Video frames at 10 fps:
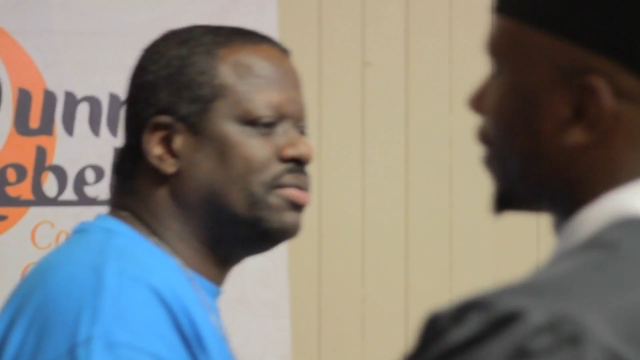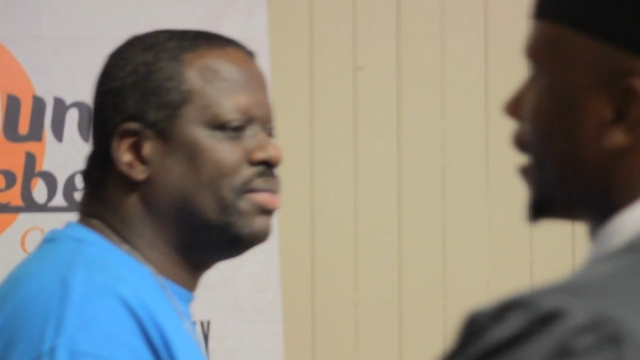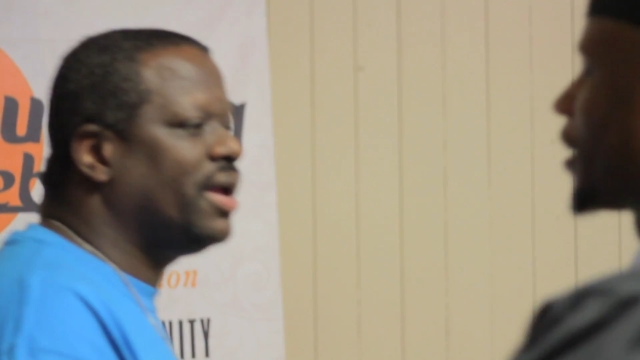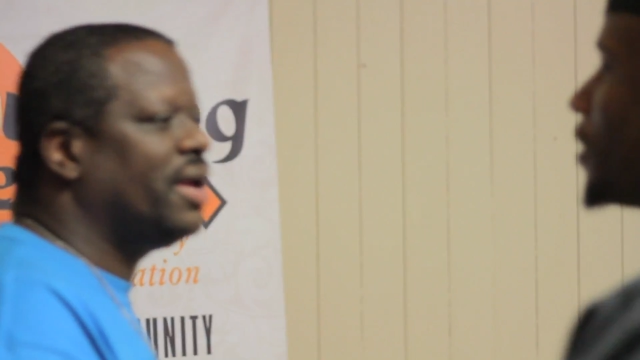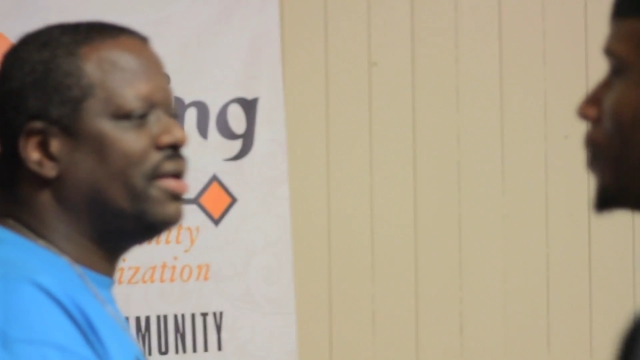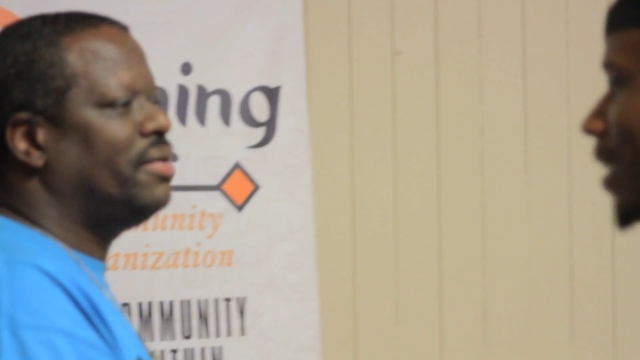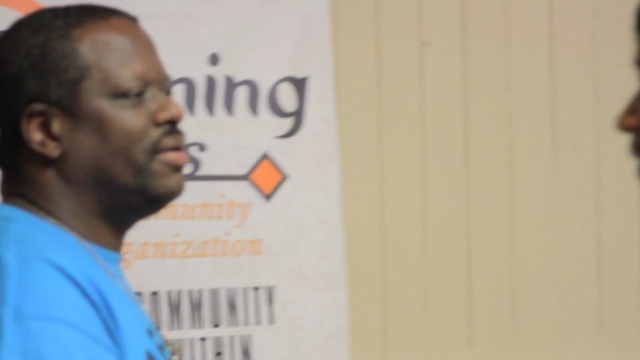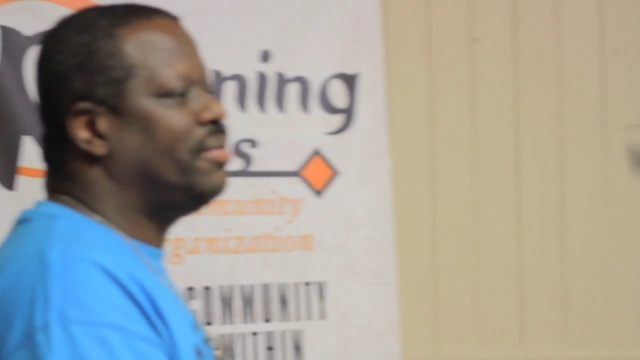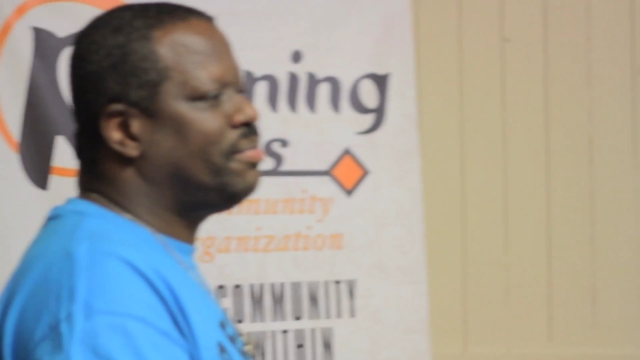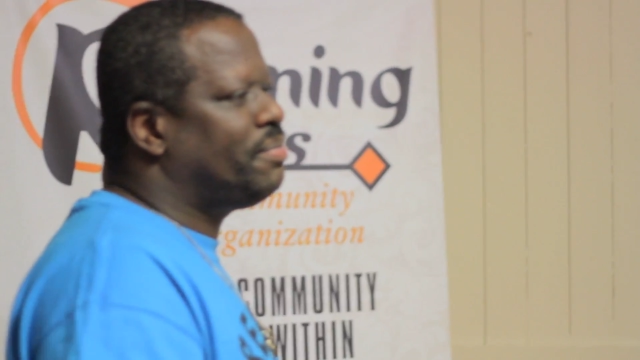you know,
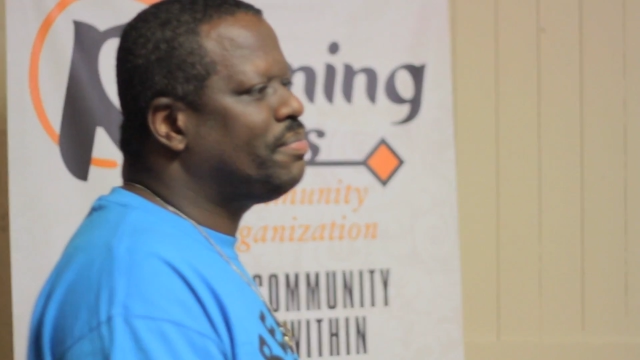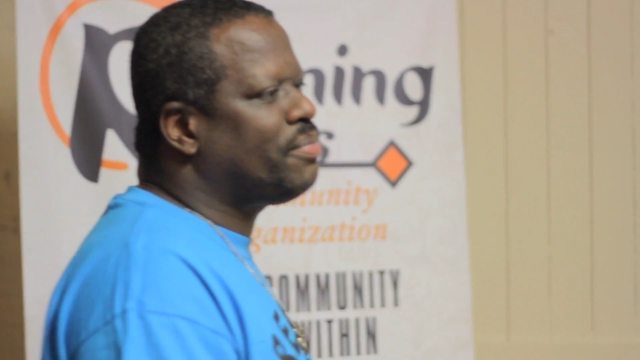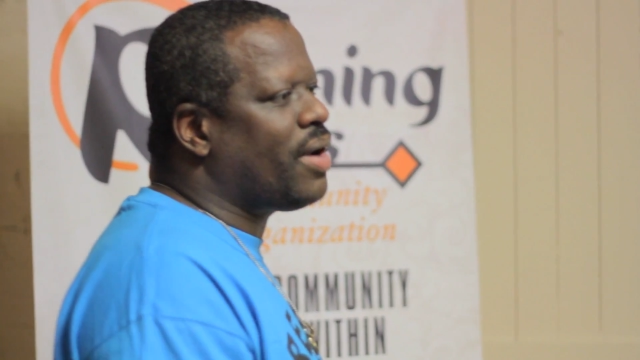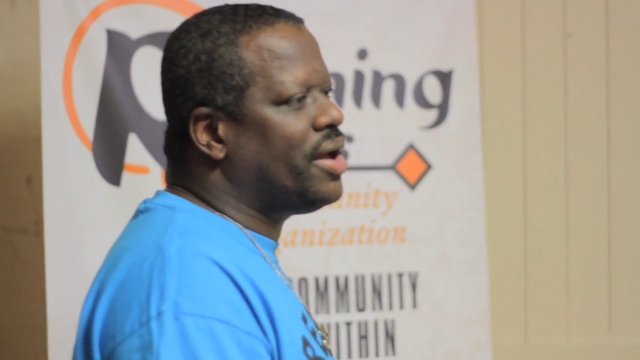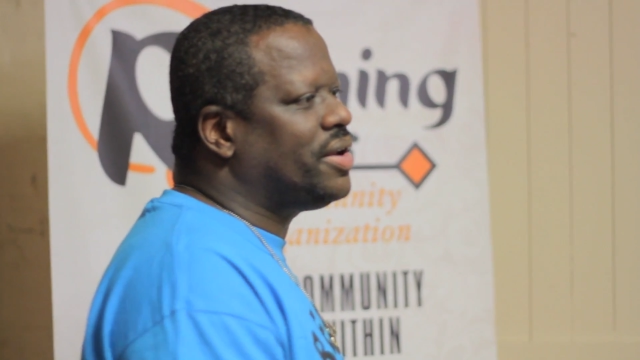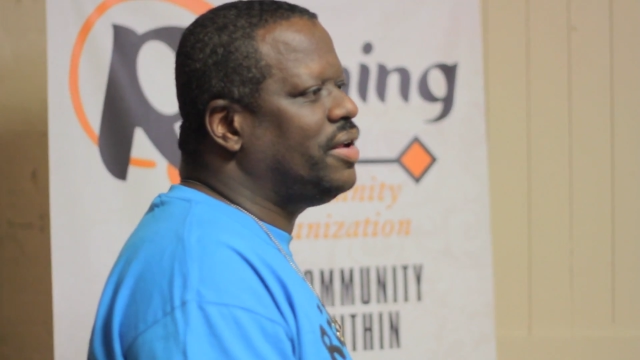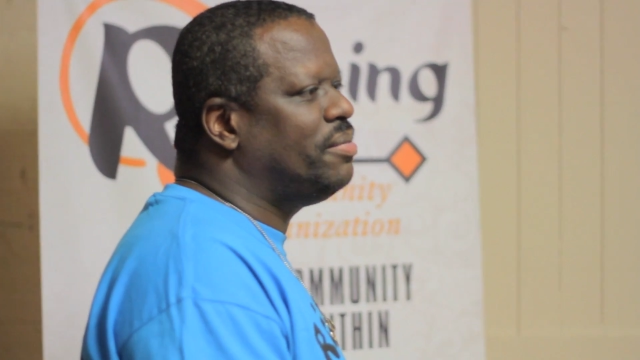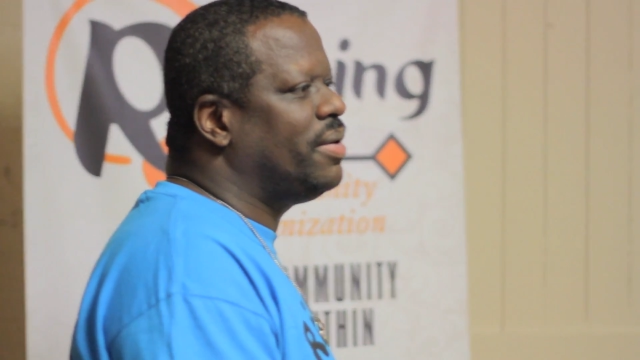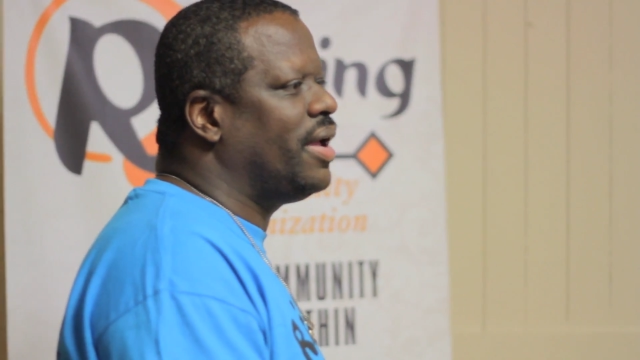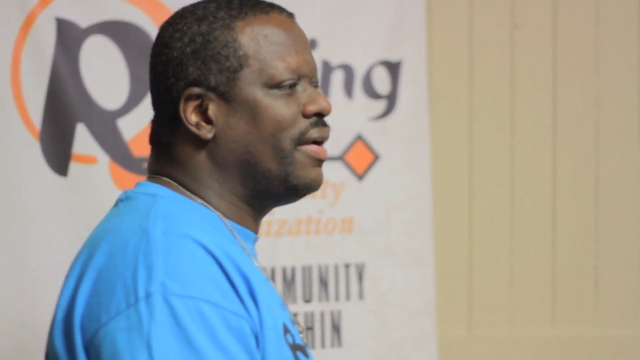so that's
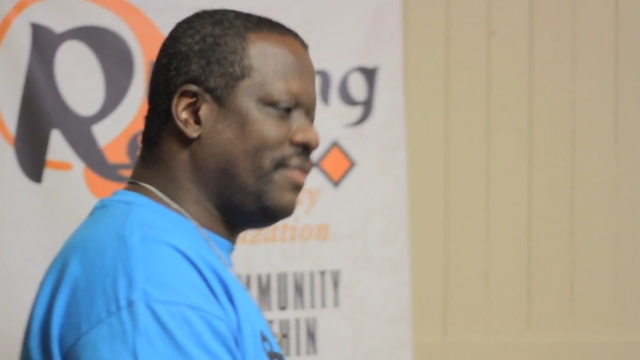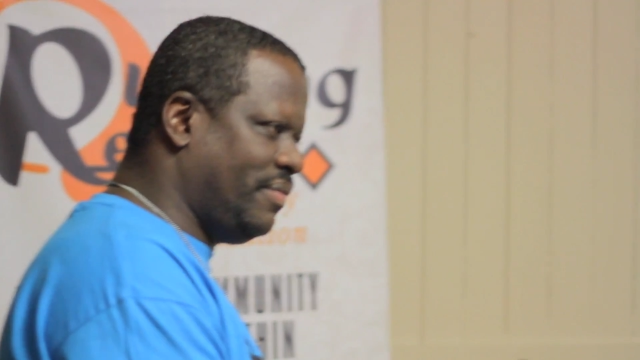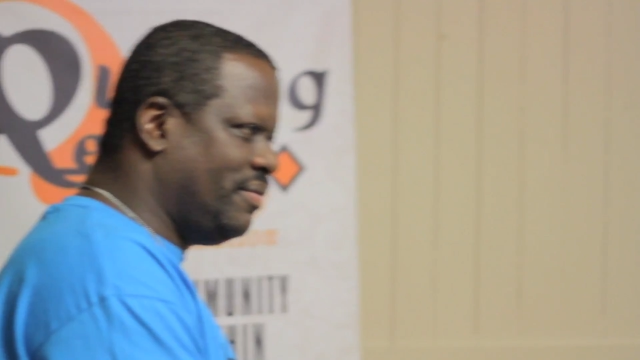not the case